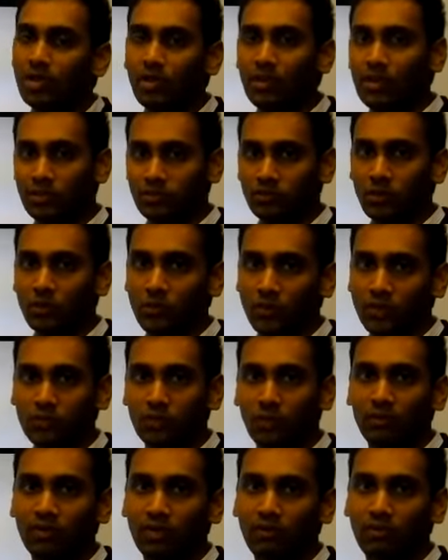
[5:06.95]
Let's go through each
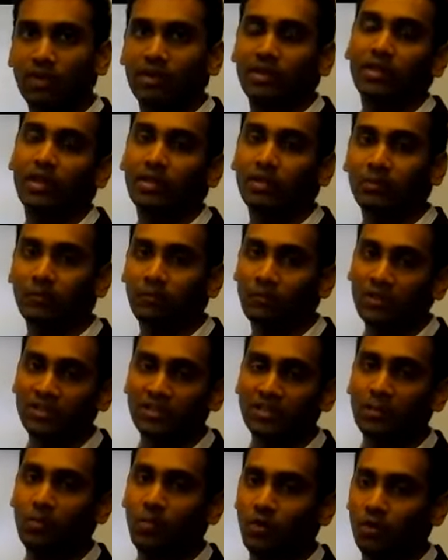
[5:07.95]
one of them, and then we'll see
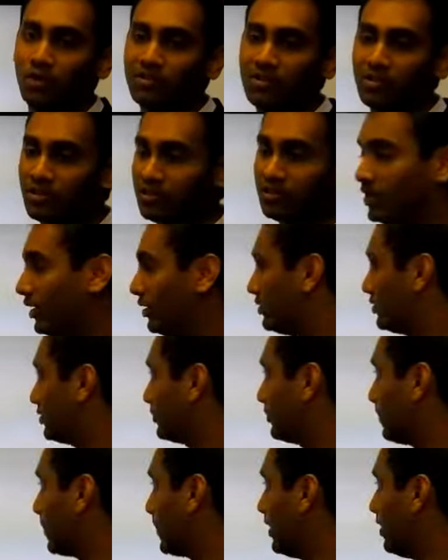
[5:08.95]
the models in the
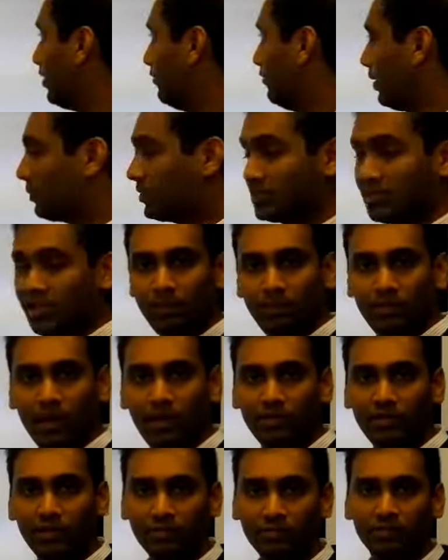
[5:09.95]
slides. We have a state
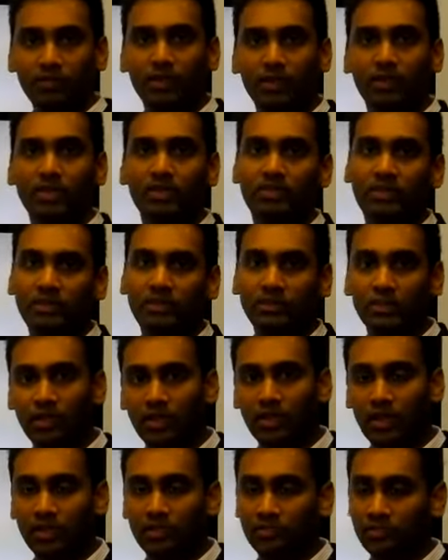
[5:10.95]
manager.
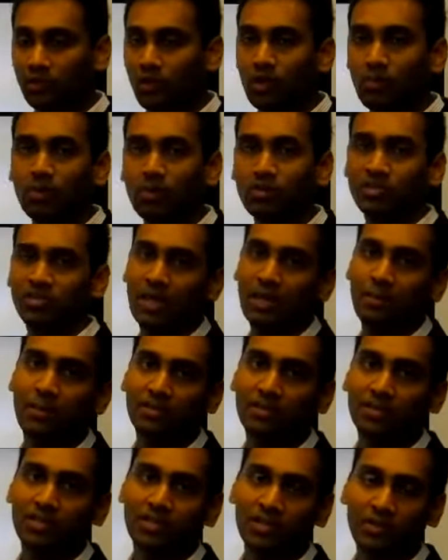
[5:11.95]
It's almost same
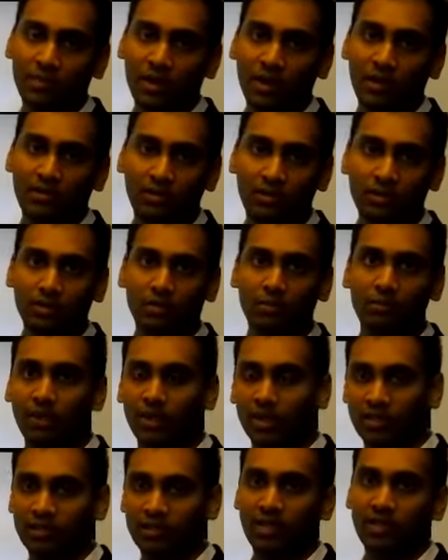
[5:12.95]
as engine manager, but
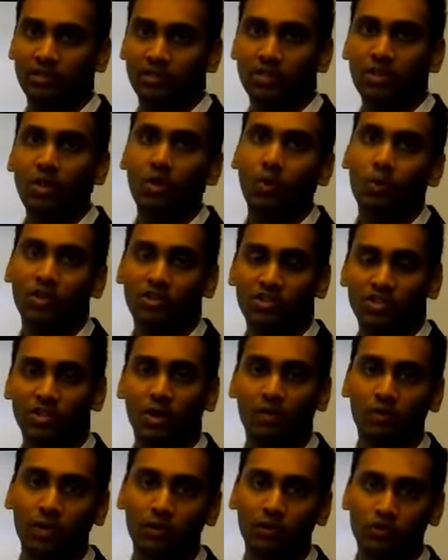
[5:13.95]
it says which
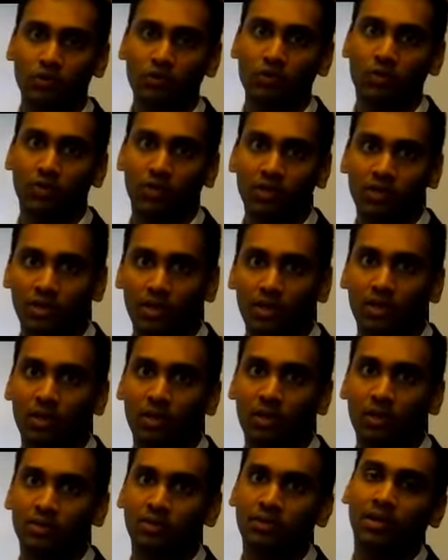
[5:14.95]
governor should
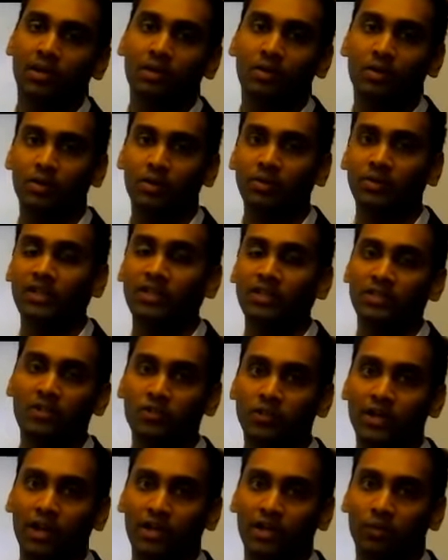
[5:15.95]
the engine
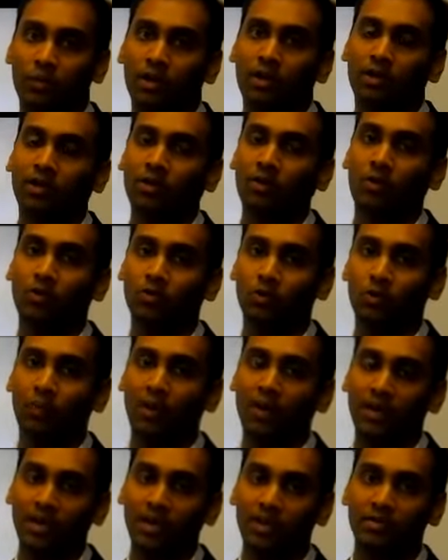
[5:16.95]
should activate in order to
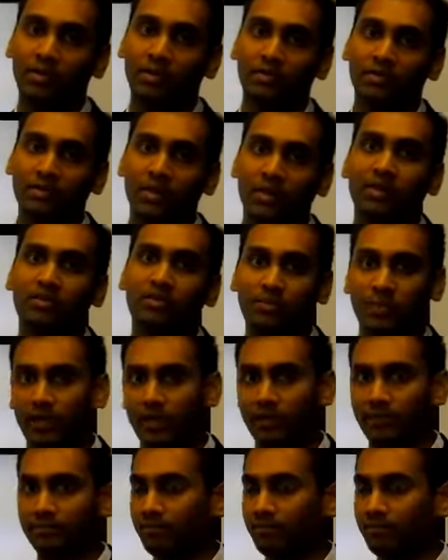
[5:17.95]
maintain the desired speed.